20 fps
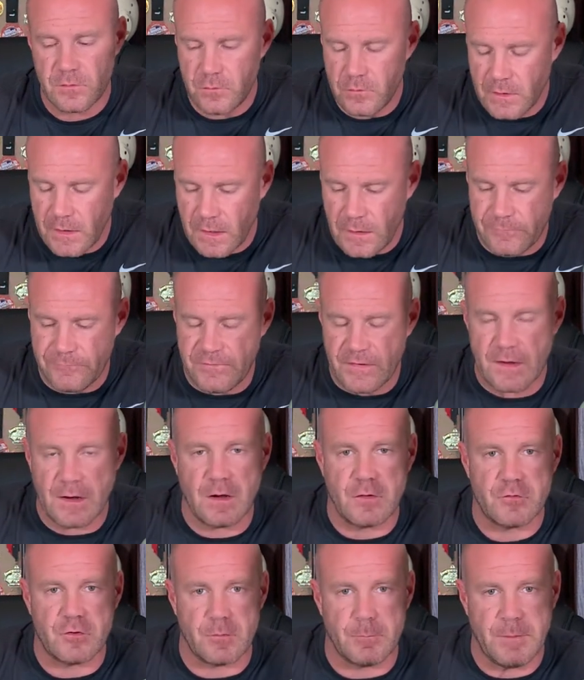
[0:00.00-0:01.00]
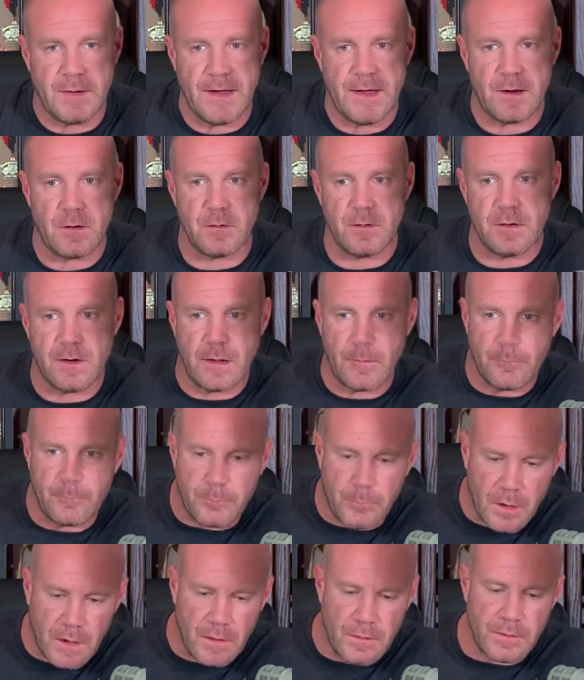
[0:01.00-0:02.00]
You got to figure out your pattern, and I'm
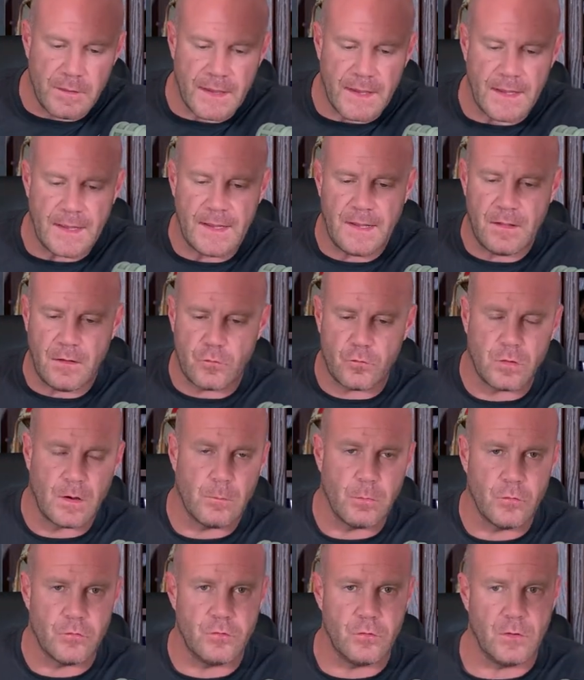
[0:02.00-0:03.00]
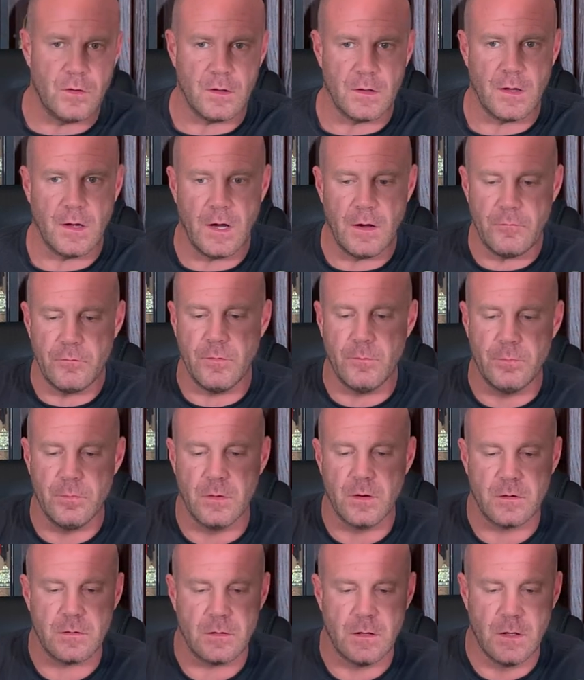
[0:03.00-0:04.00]
putting that in the troubleshooting of the
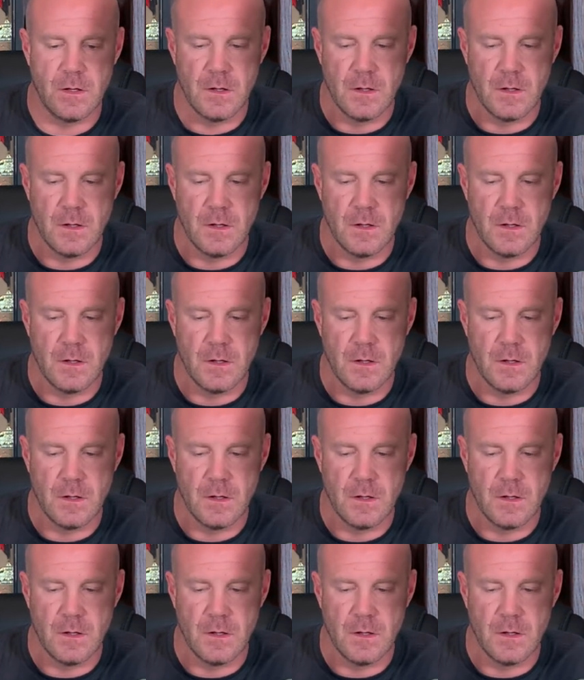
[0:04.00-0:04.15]
book,